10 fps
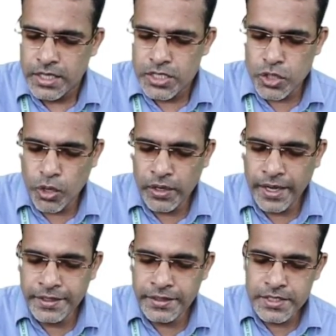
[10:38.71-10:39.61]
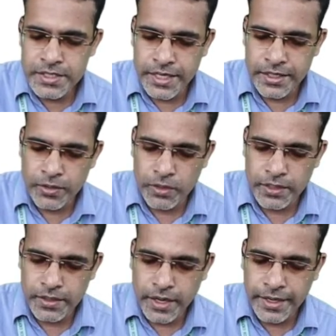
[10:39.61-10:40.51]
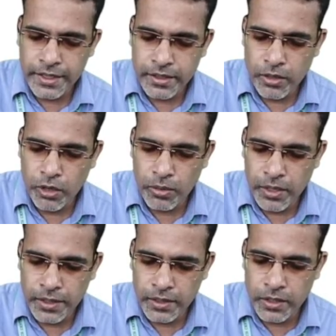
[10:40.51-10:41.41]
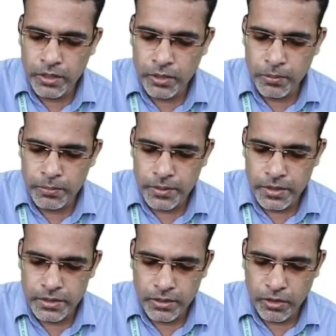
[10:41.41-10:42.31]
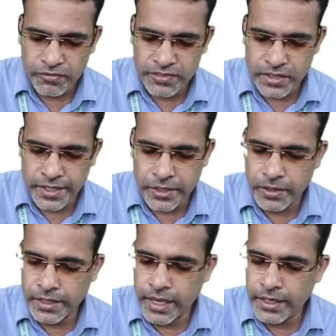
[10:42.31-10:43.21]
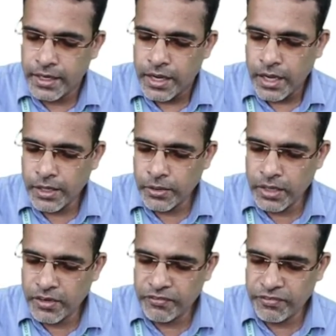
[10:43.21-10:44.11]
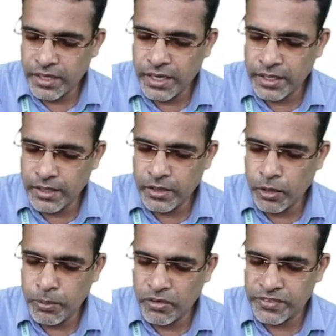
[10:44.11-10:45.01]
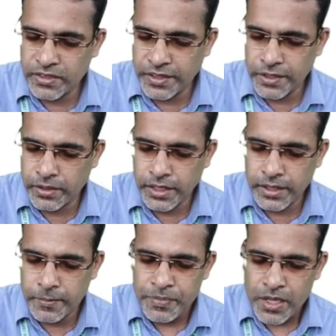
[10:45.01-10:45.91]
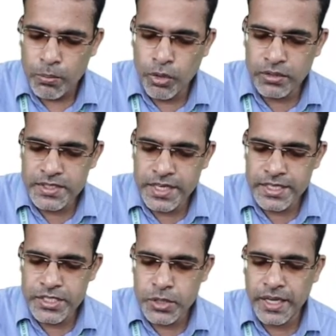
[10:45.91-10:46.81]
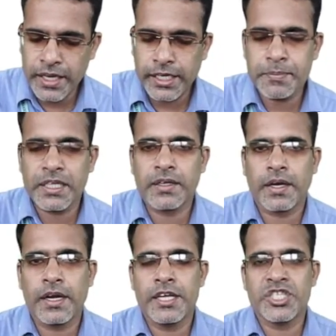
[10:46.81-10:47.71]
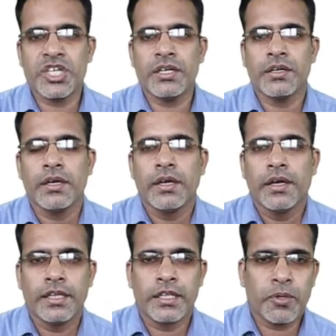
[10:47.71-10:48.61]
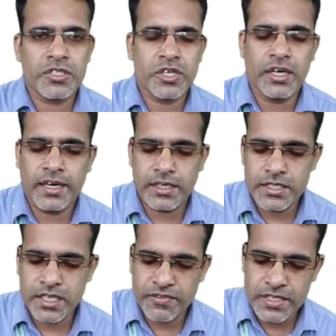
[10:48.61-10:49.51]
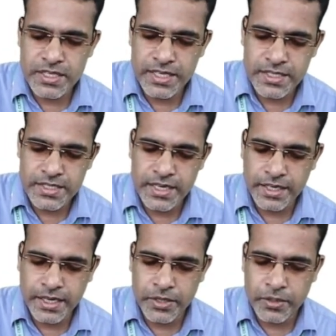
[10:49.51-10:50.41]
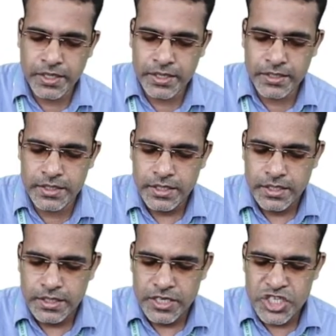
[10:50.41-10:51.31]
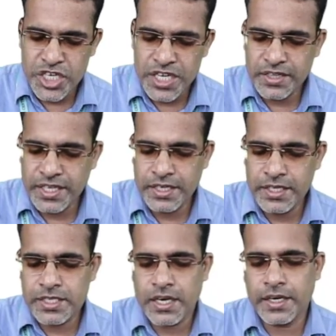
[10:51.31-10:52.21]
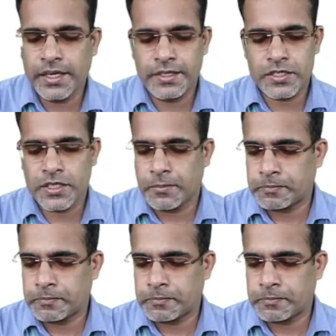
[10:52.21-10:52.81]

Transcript: So on either side, on the right lateral lobe of the thyroid gland and on left lateral lobe of the thyroid gland both sides you can expect the relation in the posterior lateral surface that is the carotid sheath and its contents.